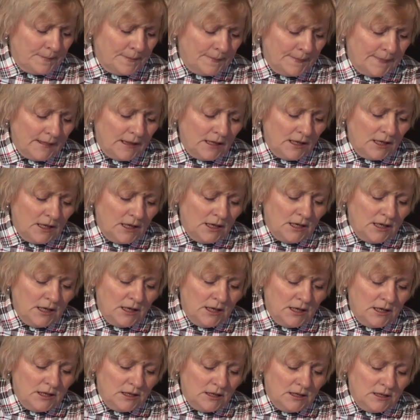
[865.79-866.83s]
I tell you
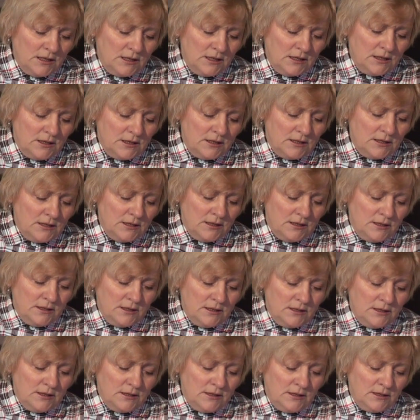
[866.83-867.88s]
again, it will go
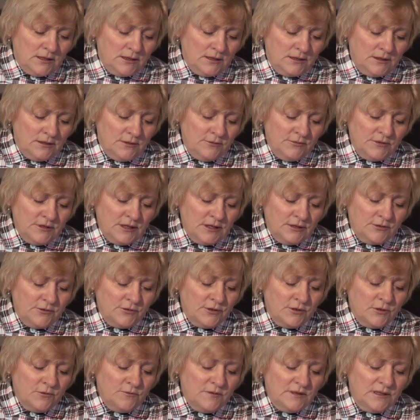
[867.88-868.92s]
along with some
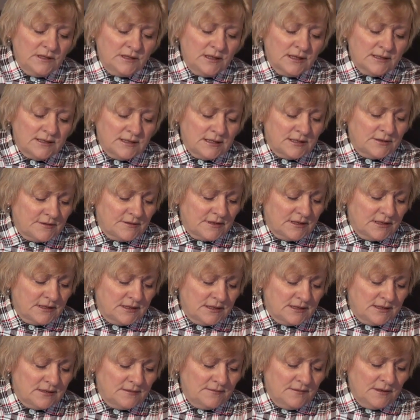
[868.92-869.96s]
social
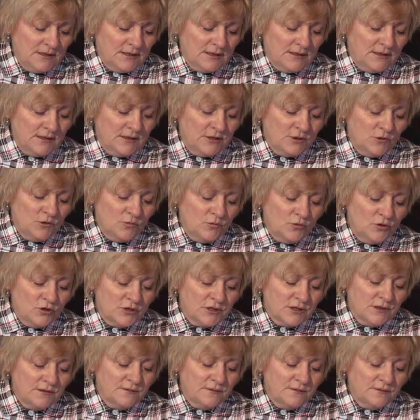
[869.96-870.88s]
disruptions and events.